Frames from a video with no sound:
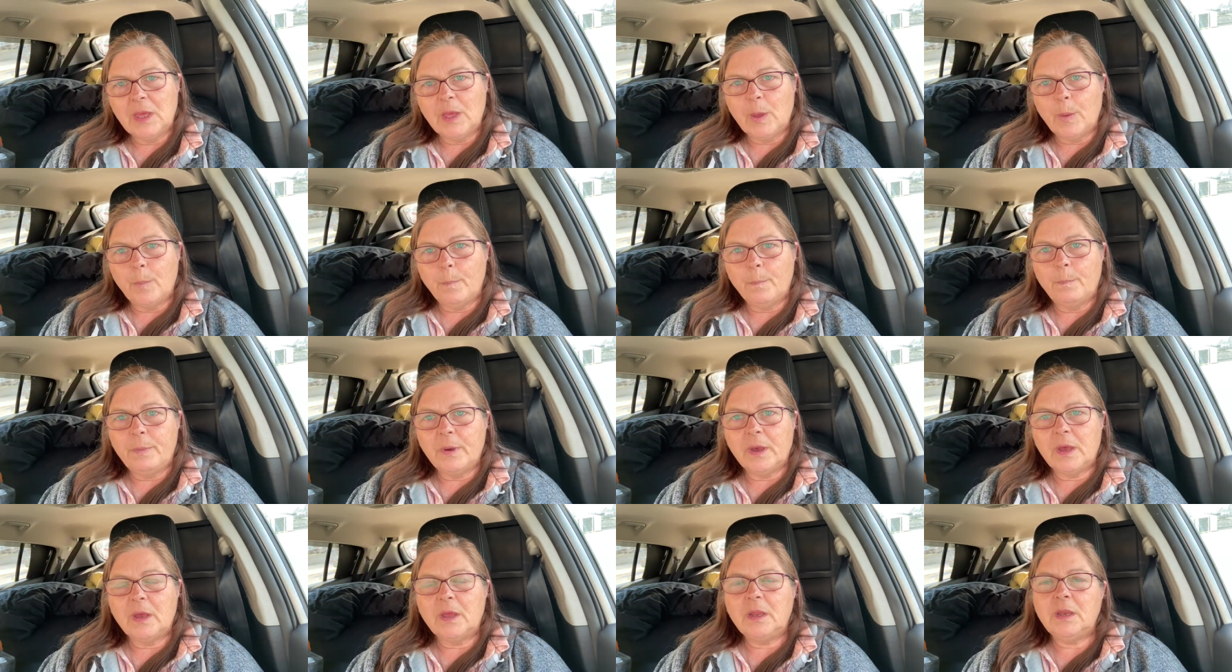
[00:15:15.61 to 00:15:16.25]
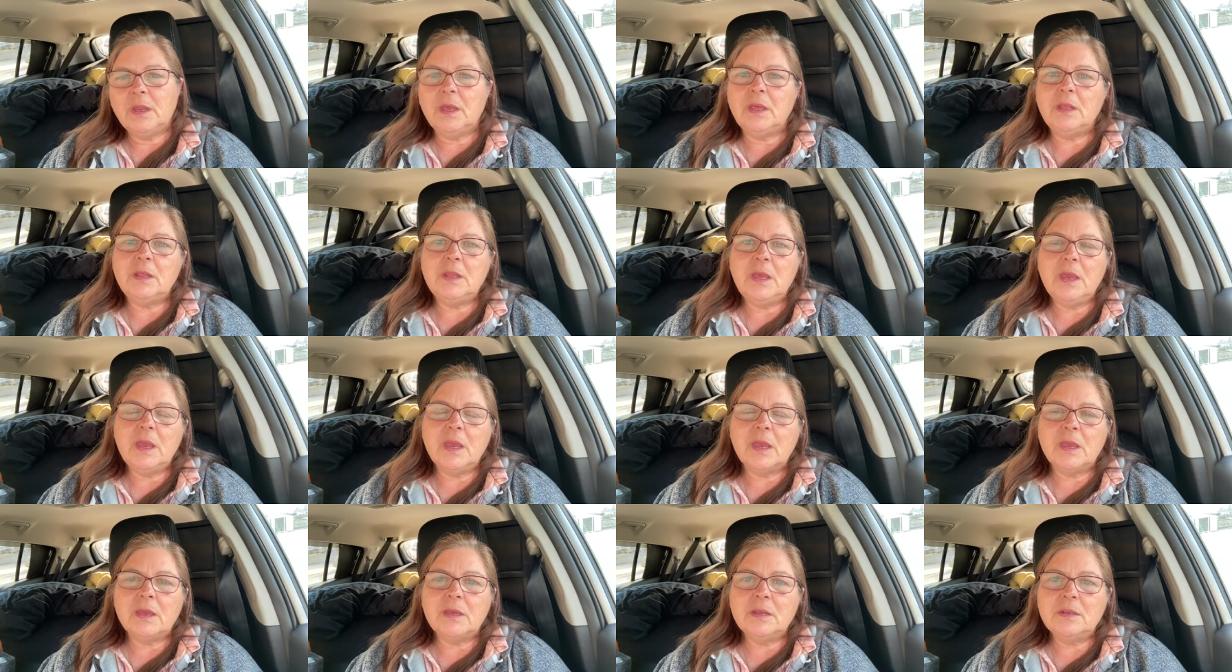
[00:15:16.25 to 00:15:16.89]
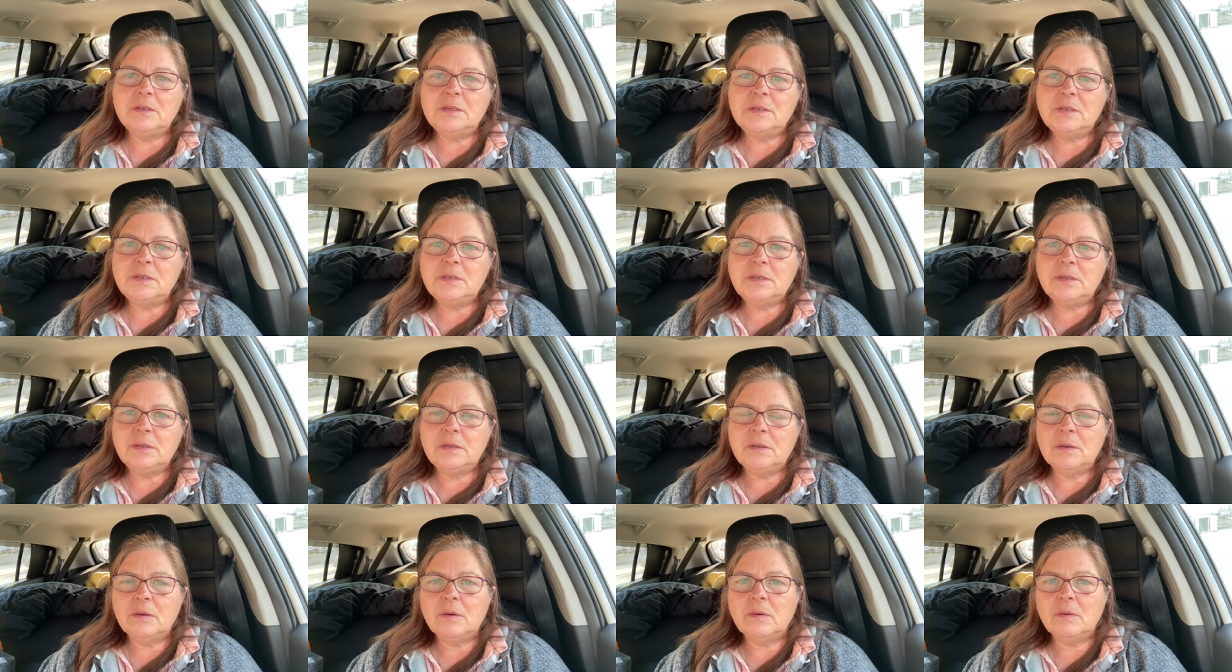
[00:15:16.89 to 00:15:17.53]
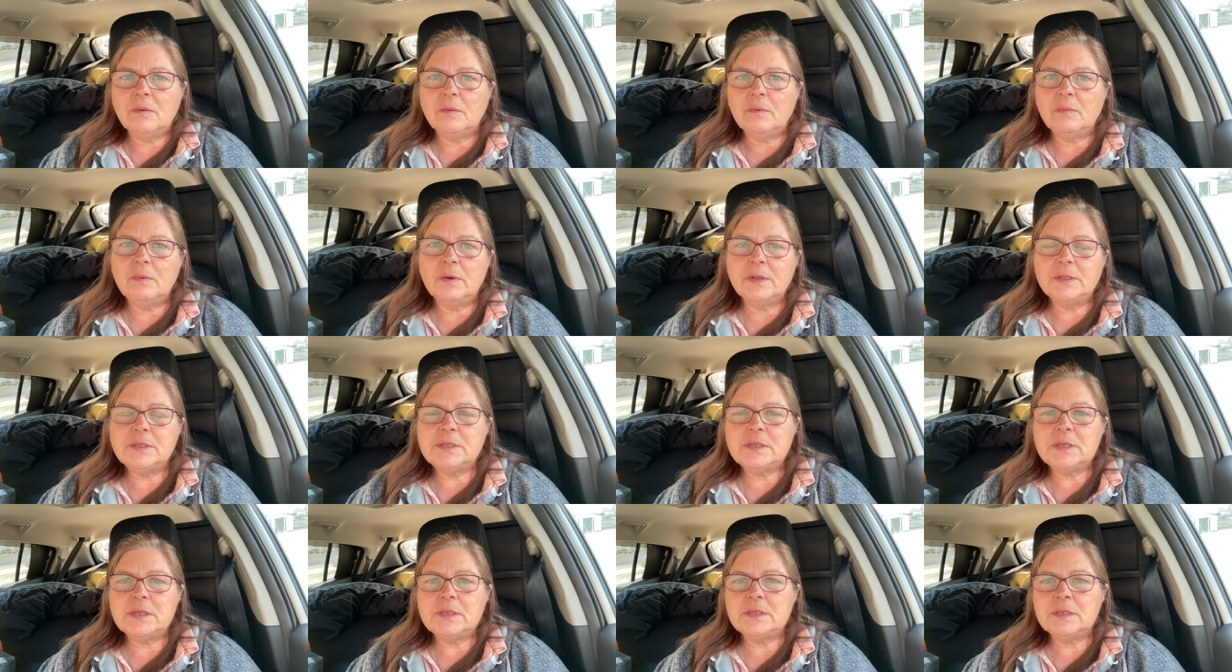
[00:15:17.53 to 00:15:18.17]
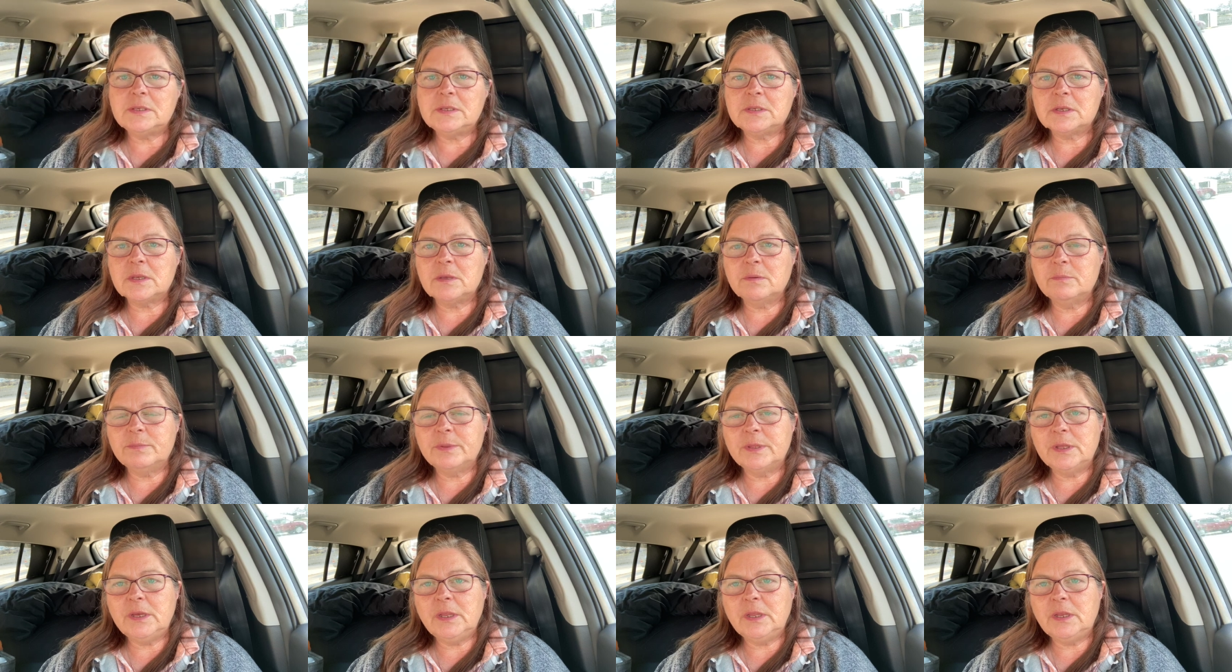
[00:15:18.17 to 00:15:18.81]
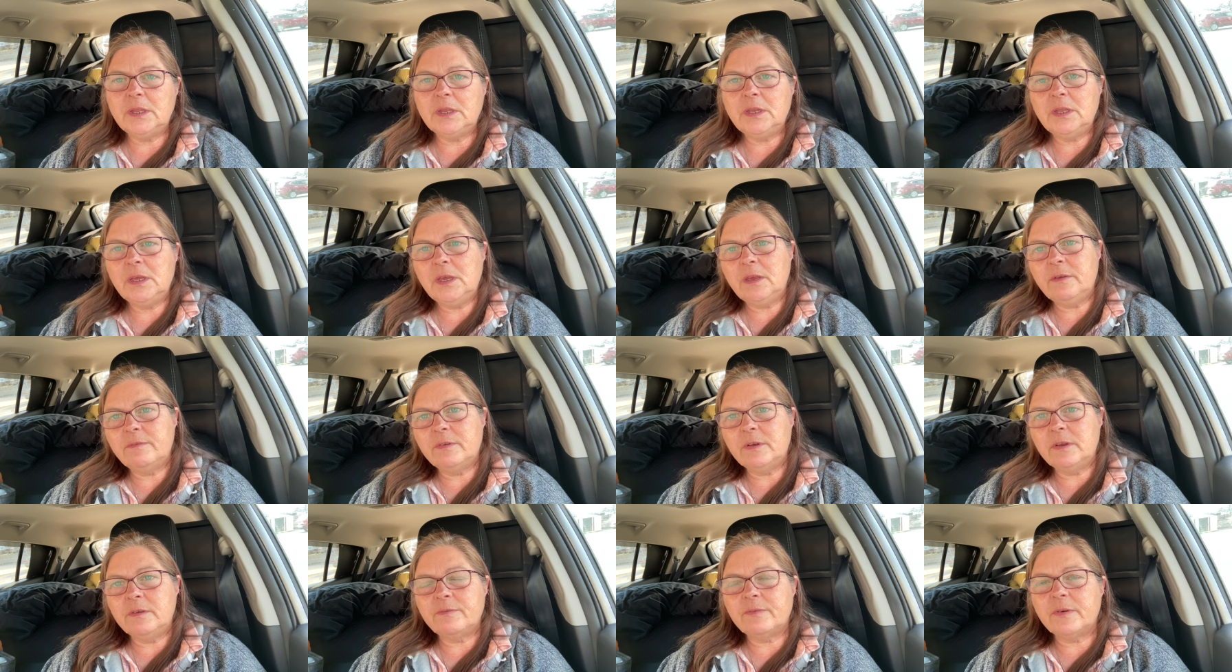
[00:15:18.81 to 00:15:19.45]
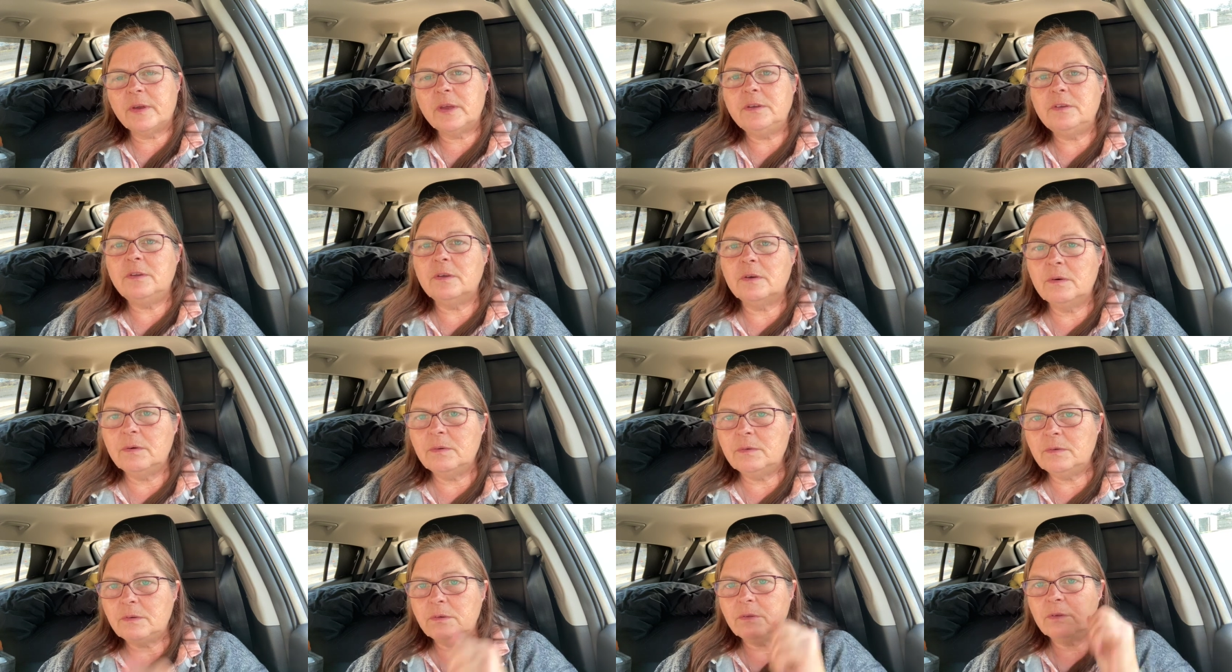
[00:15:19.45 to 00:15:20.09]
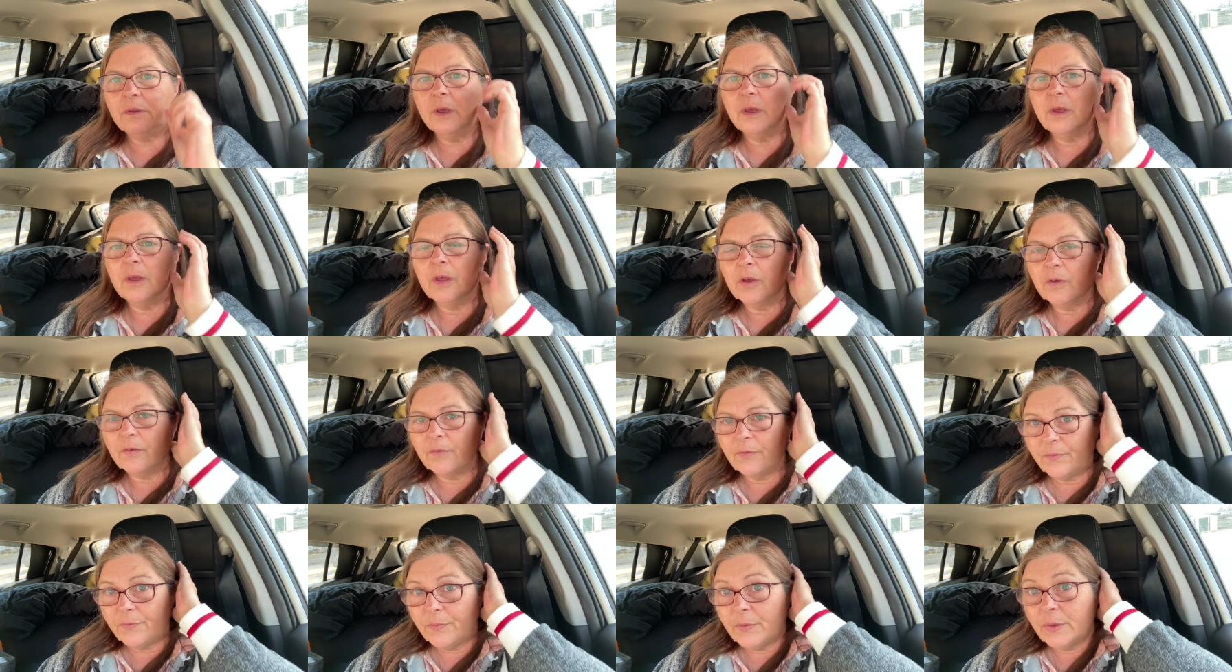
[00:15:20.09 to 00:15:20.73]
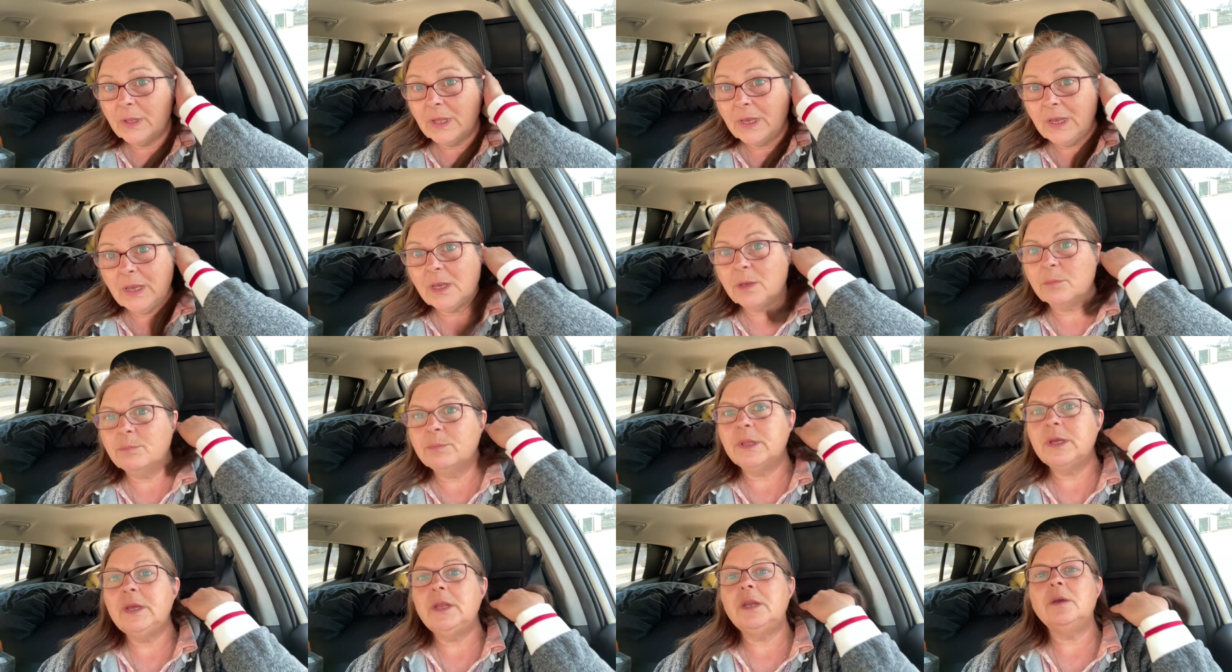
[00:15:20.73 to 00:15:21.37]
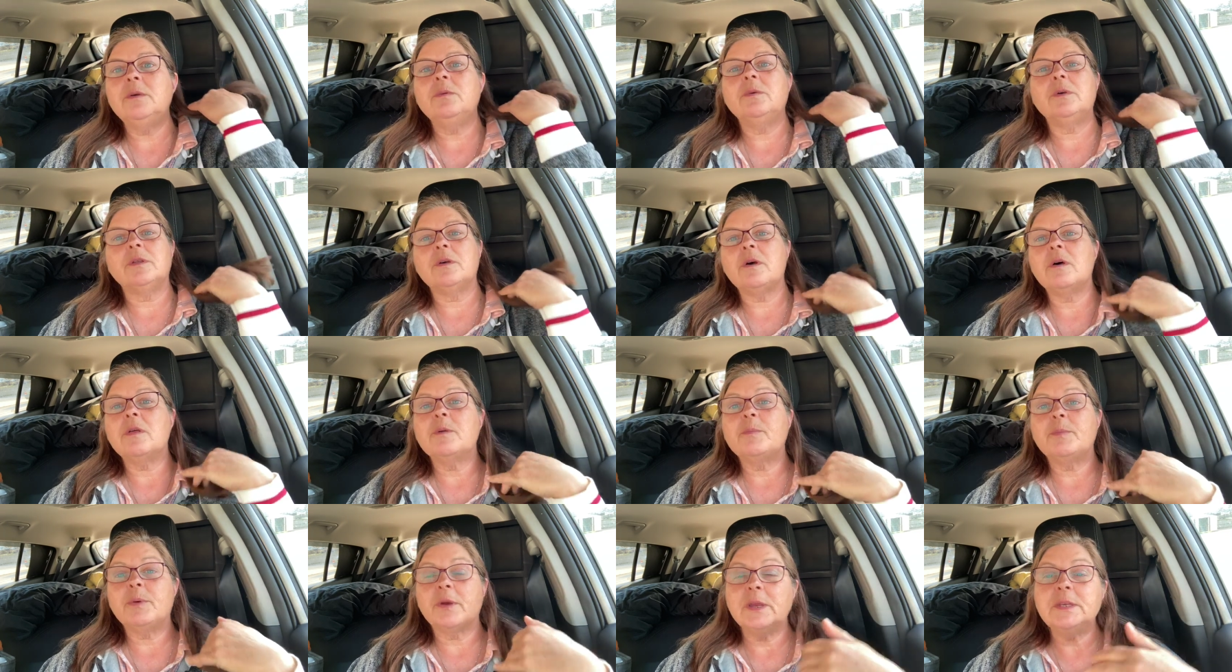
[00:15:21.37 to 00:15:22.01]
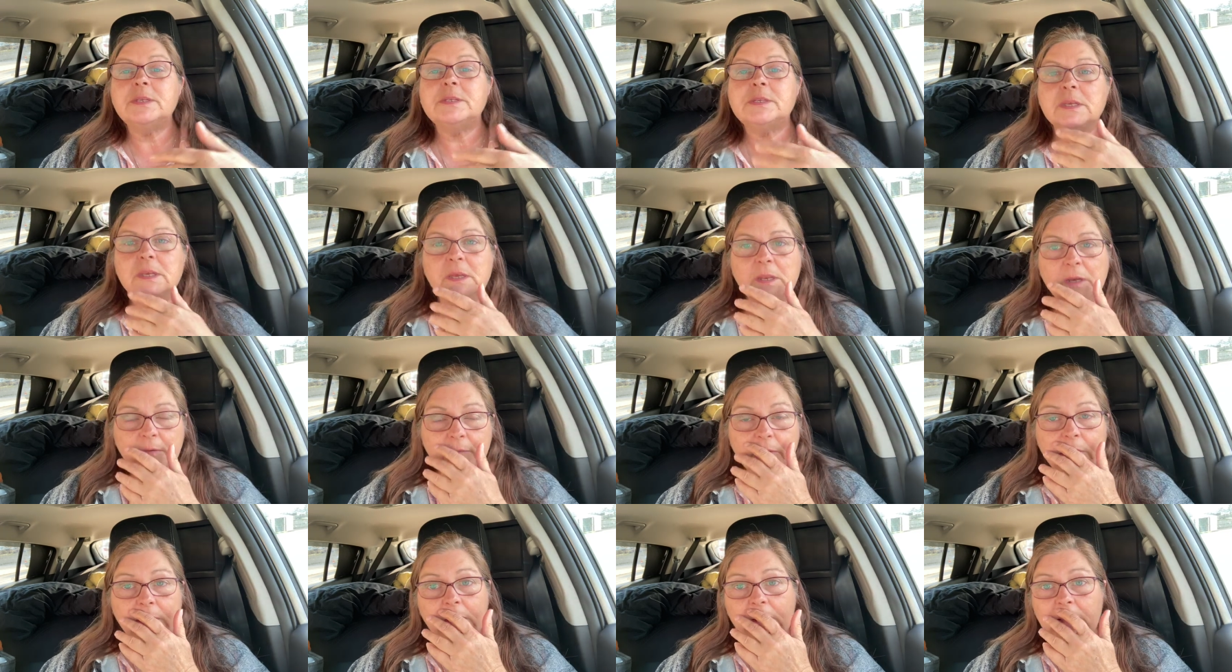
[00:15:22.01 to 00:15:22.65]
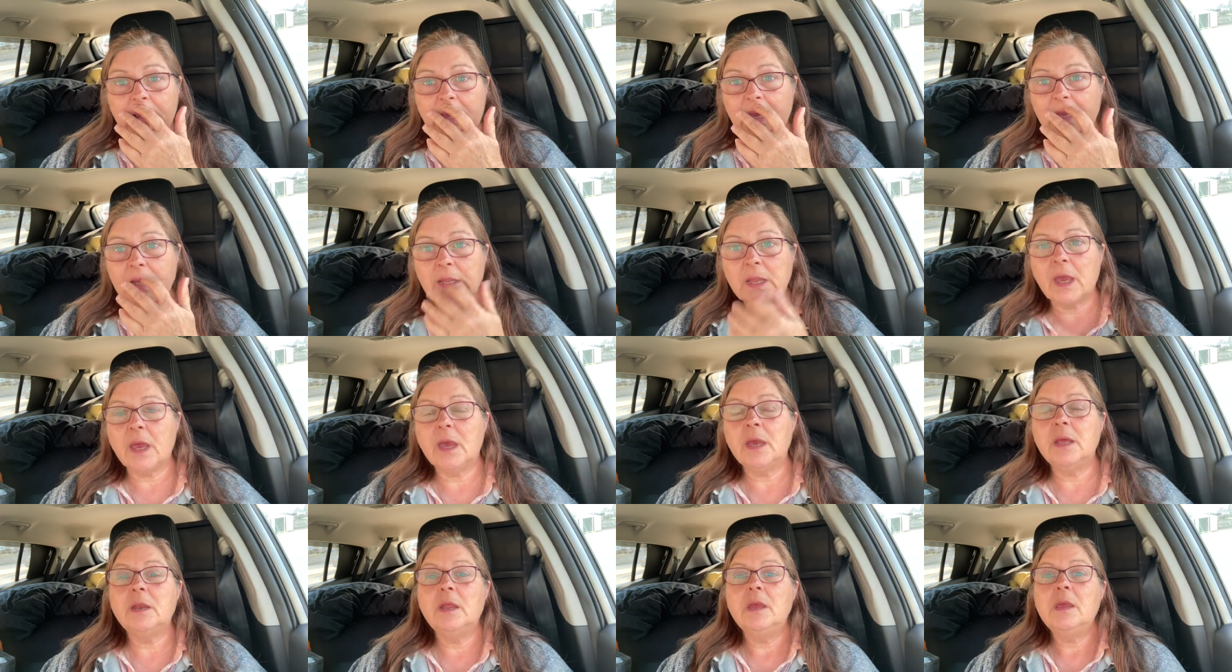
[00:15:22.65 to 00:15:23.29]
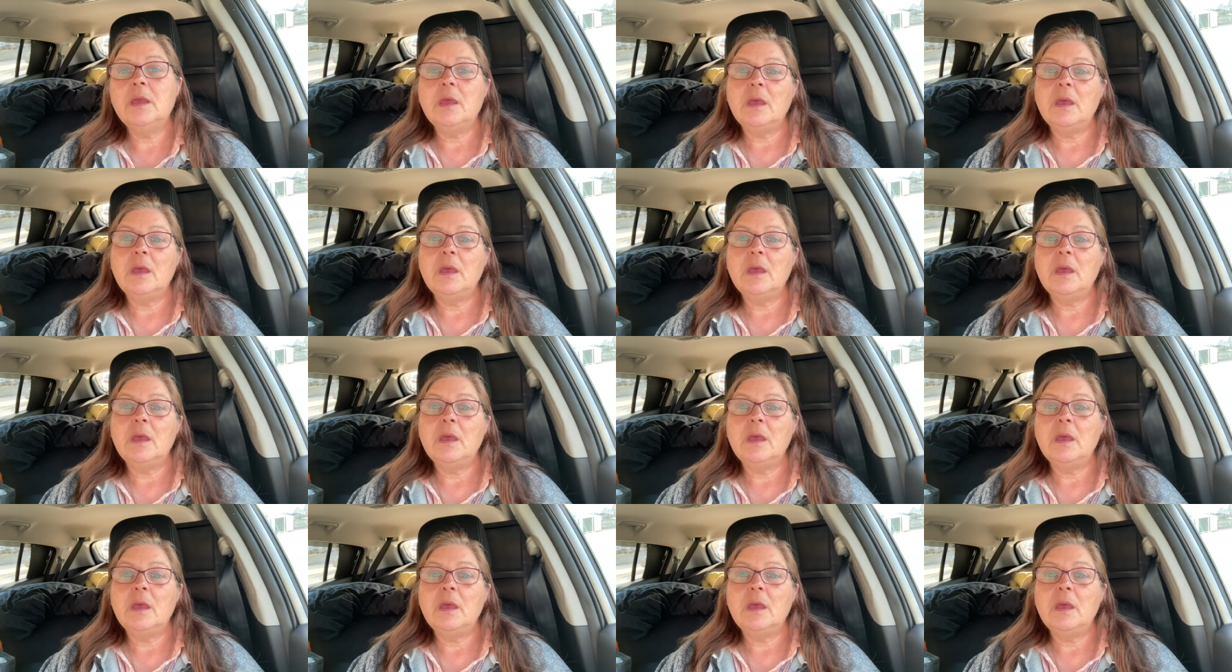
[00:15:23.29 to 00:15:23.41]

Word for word: but in the end, once this is completed, even if I don't fully complete it with all the pricing and everything like that,